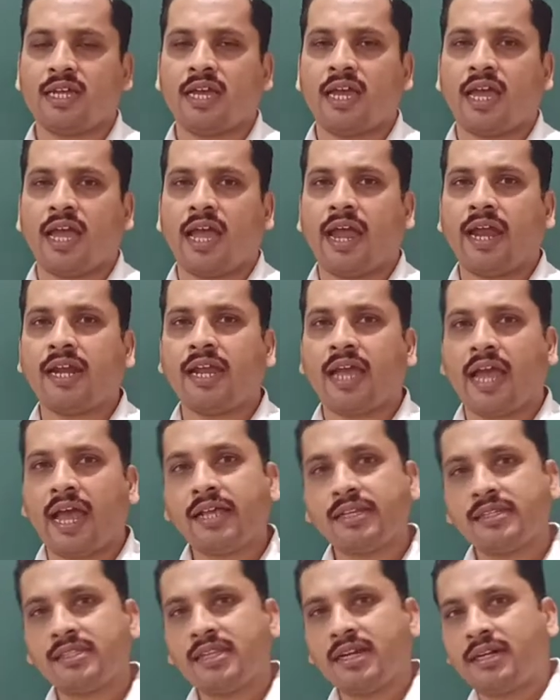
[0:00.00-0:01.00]
and
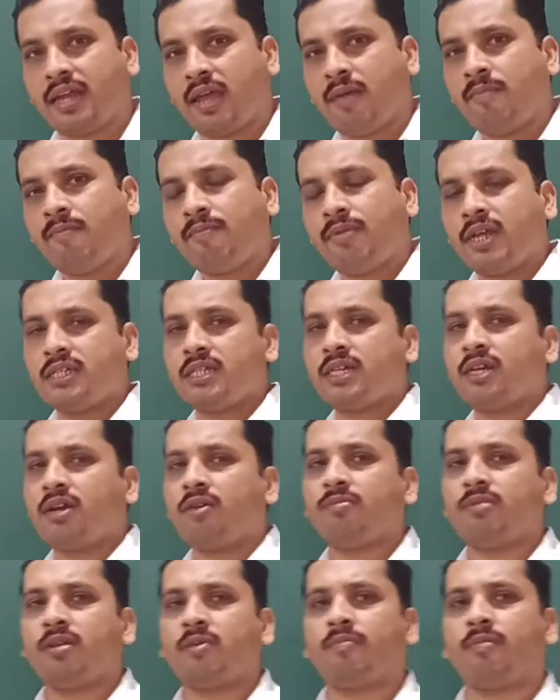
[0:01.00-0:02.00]
as the temperature of
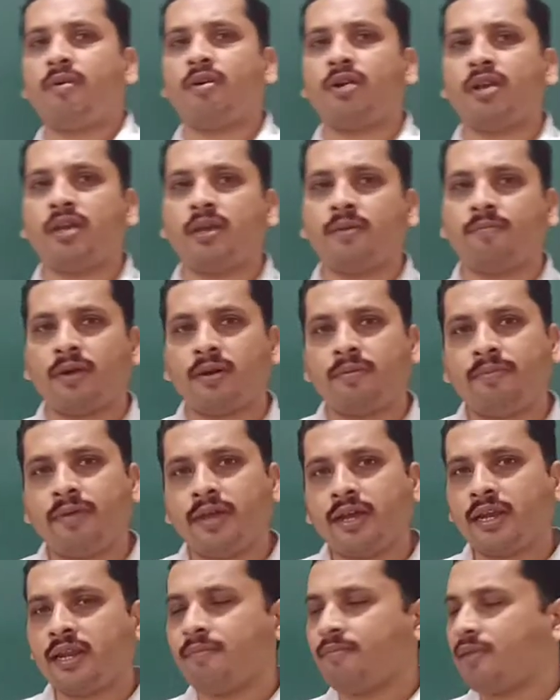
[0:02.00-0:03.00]
the body,
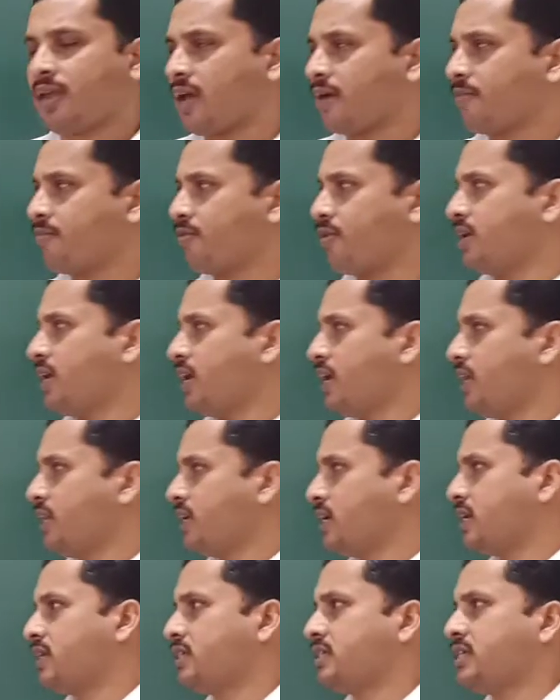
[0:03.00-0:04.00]
perfectly black body,
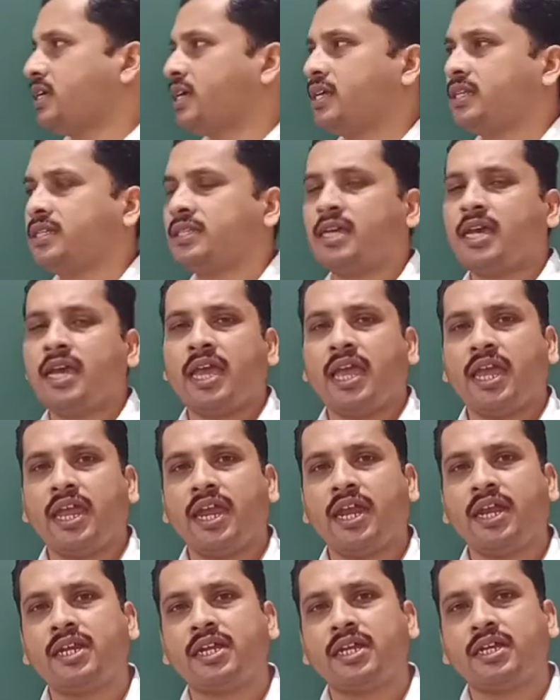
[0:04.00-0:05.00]
increases,
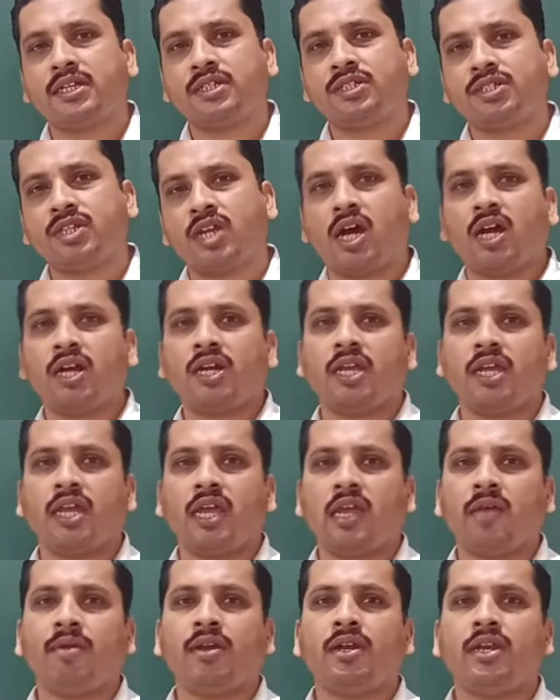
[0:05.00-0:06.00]
it start
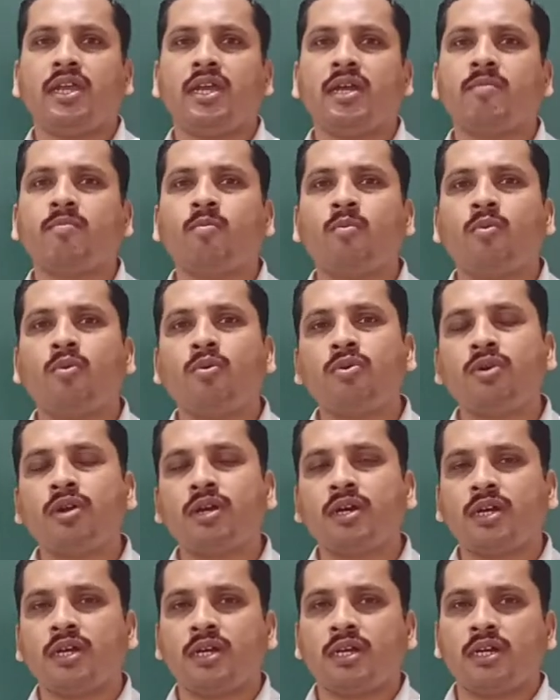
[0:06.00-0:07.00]
emitting more
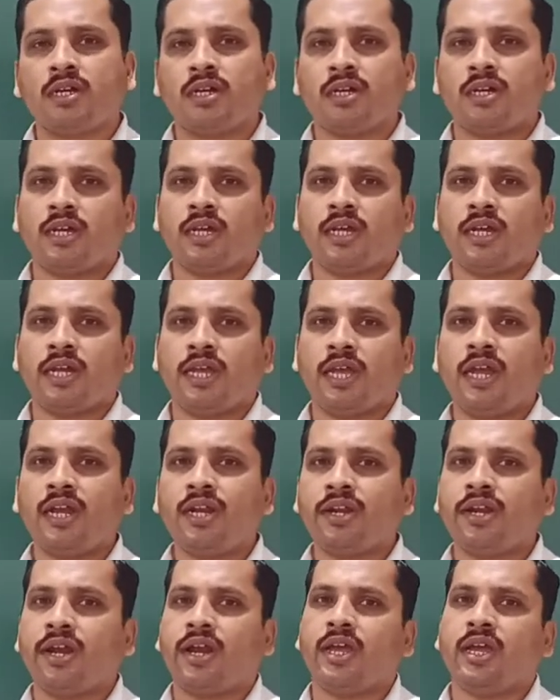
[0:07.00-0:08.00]
heat
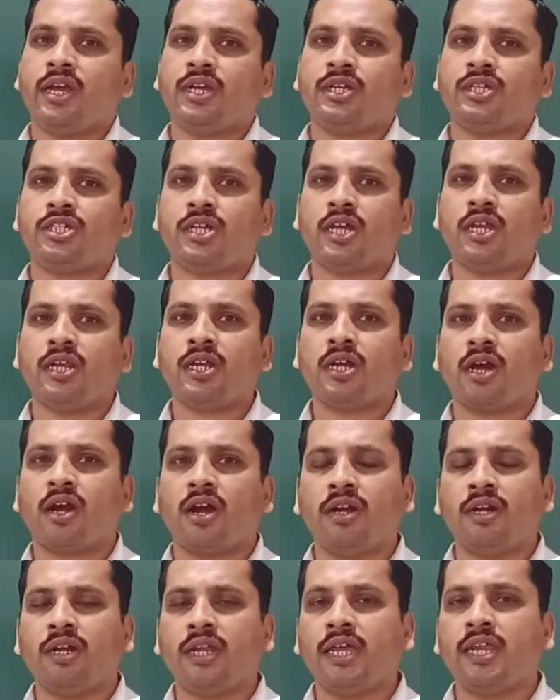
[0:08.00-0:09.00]
radiation
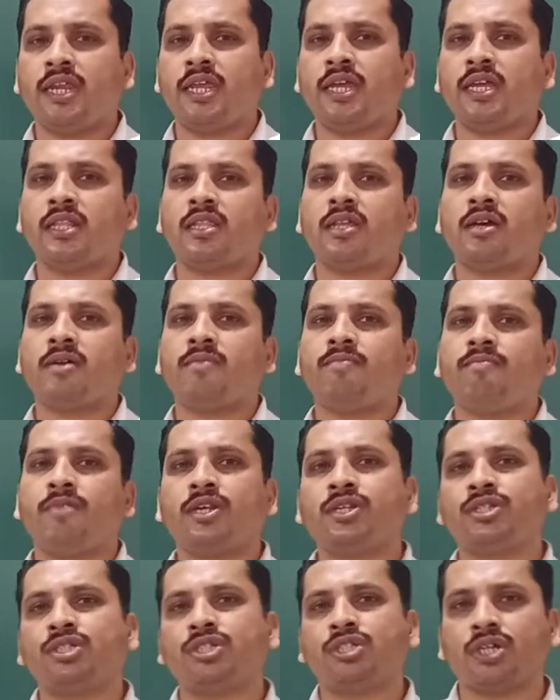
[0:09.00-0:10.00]
containing the
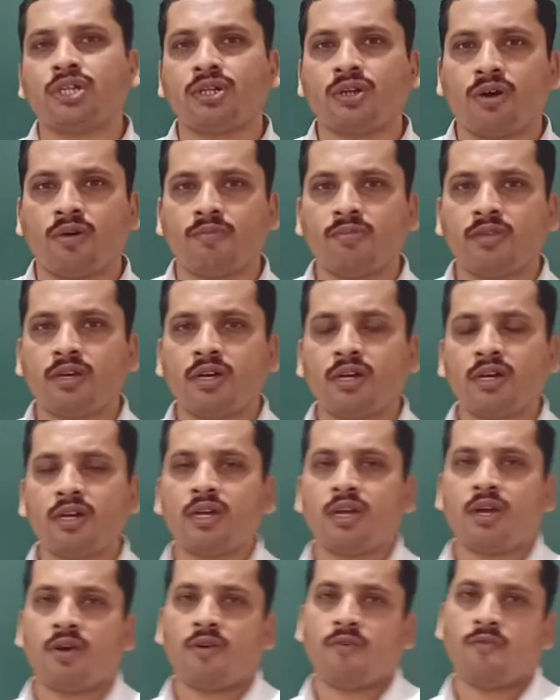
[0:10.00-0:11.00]
mixture of the
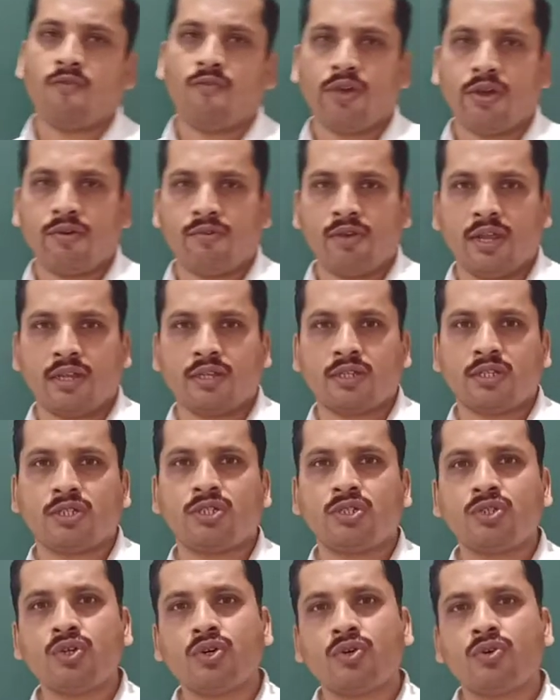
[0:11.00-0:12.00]
wavelengths. So,